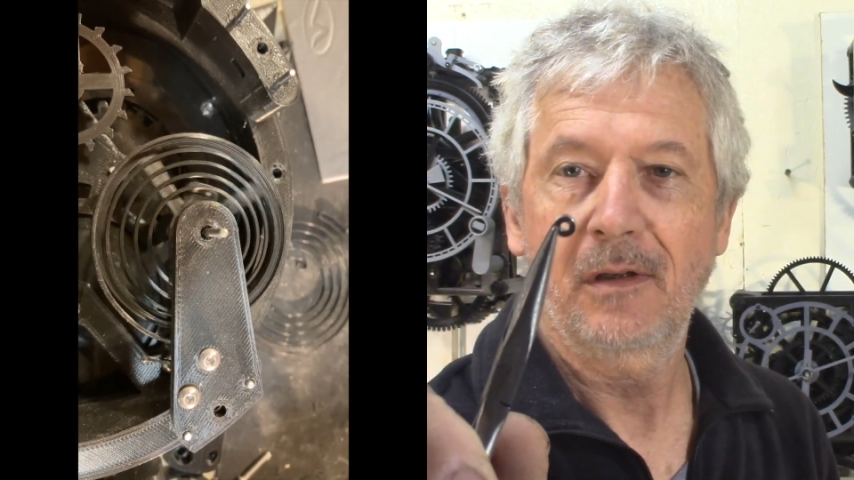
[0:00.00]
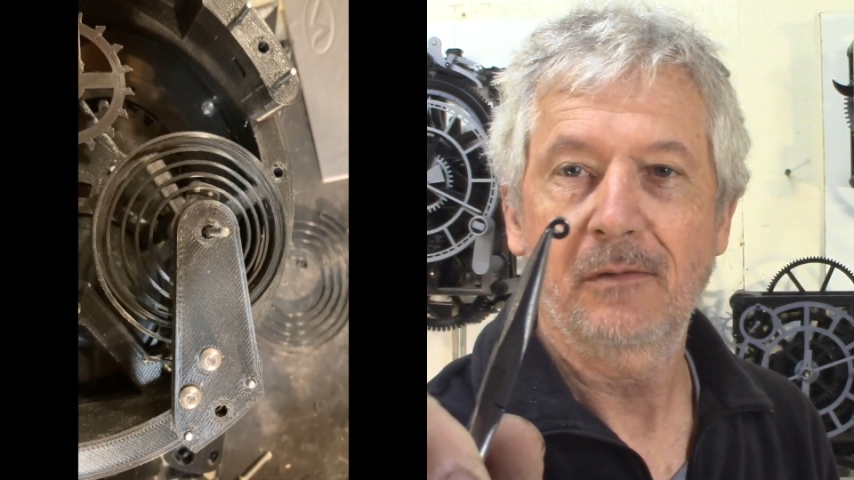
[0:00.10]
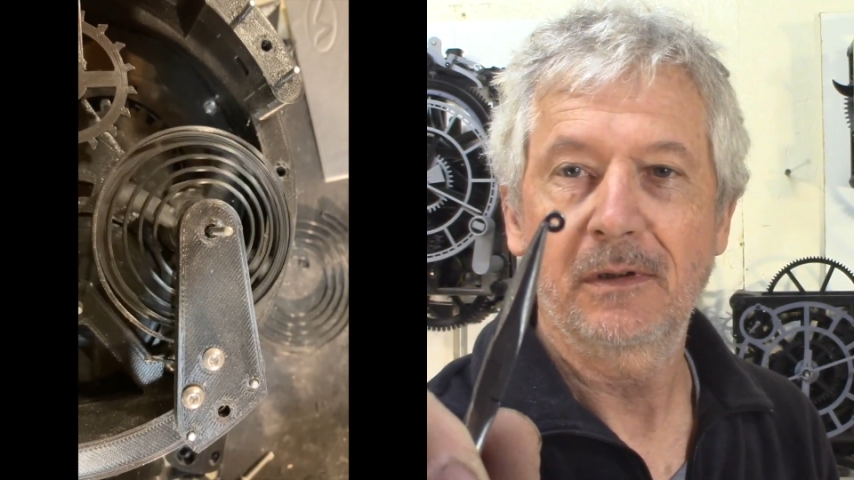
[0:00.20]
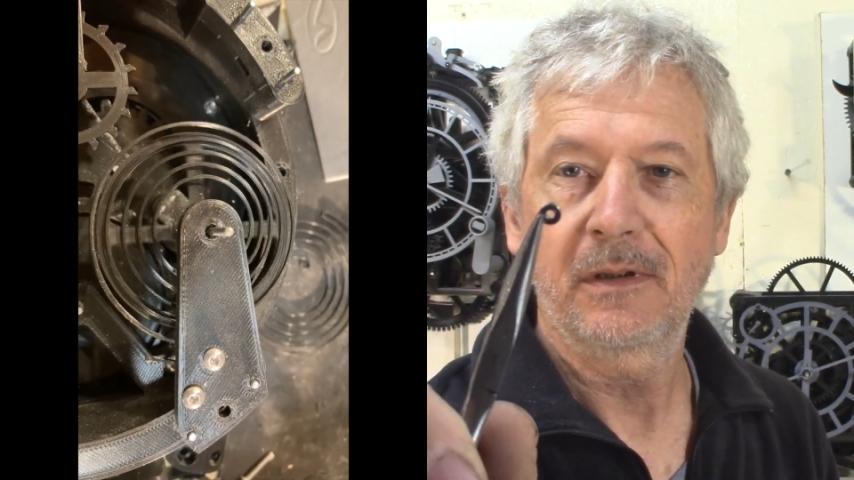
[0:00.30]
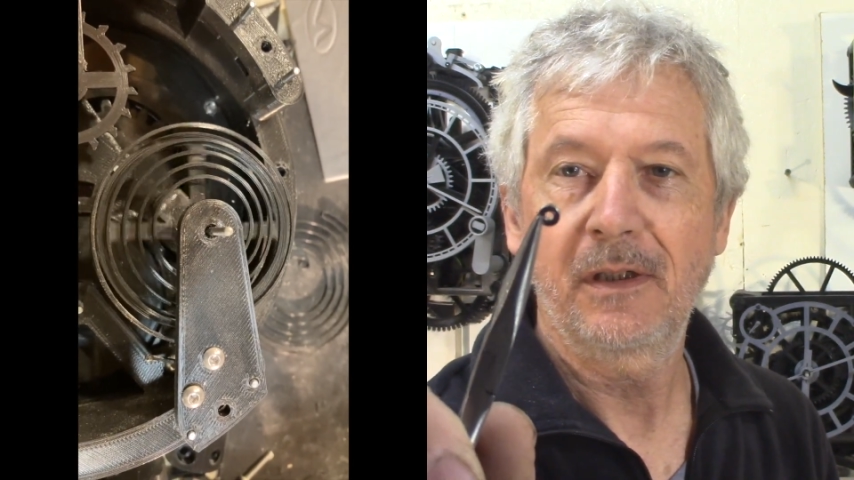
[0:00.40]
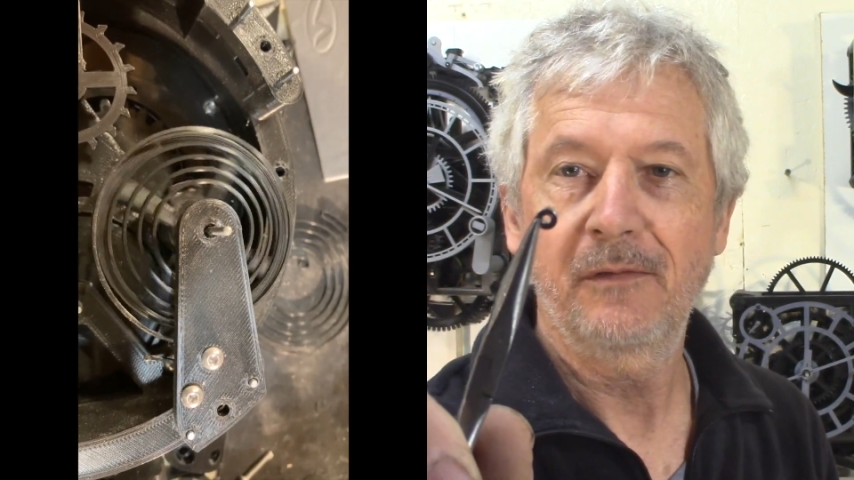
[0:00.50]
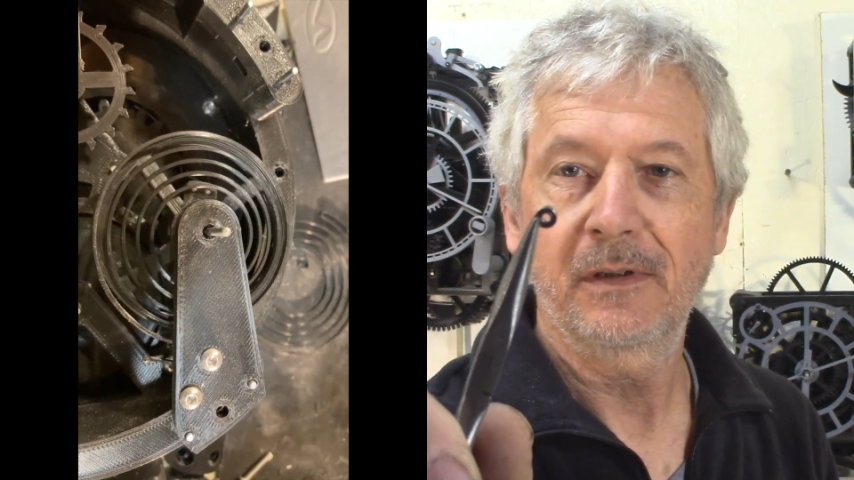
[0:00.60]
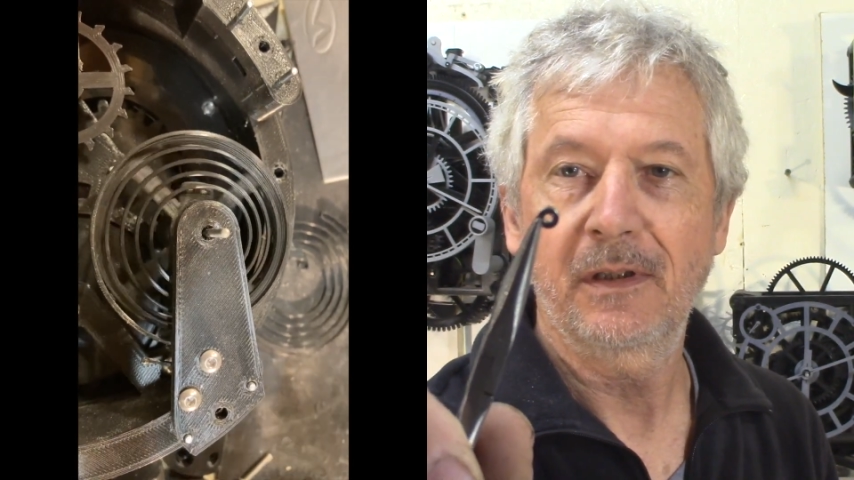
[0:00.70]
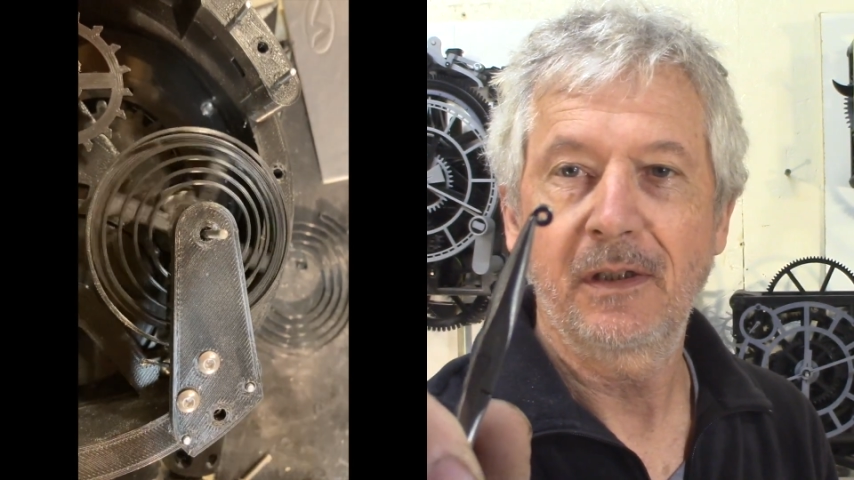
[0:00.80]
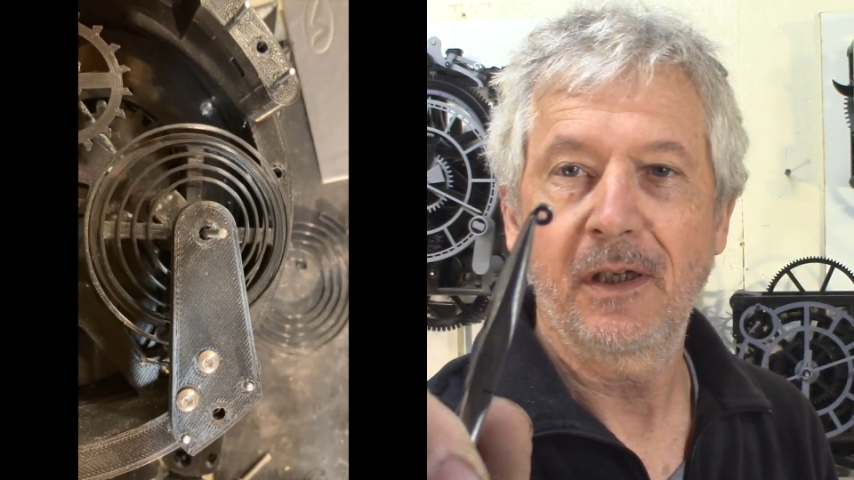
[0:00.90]
I would
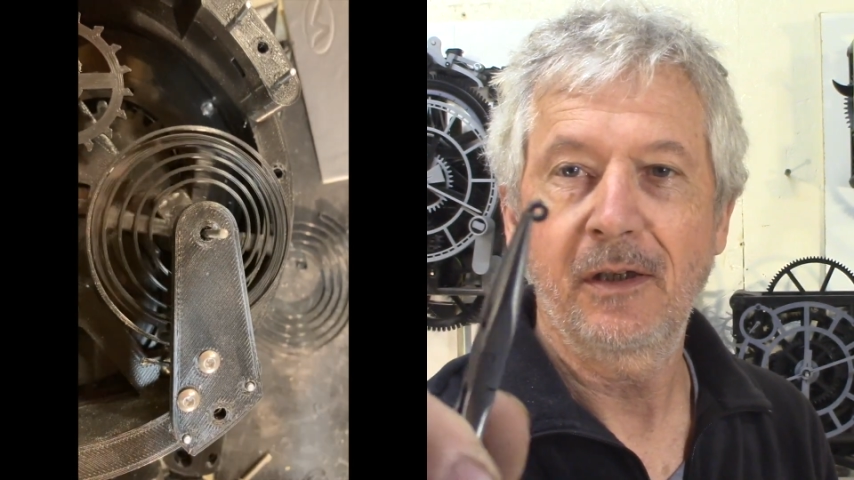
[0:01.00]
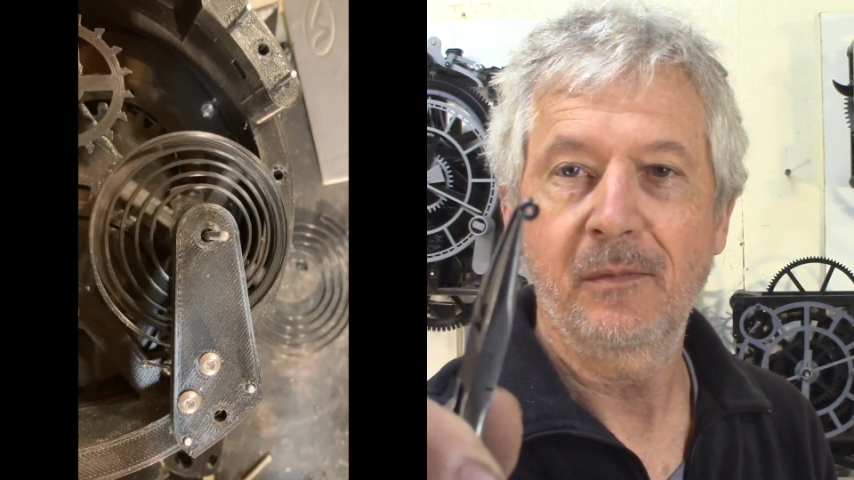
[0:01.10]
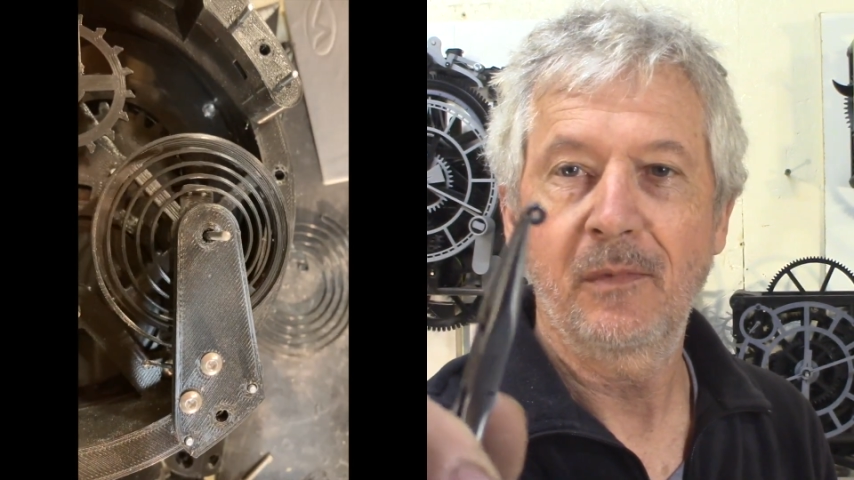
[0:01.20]
even gain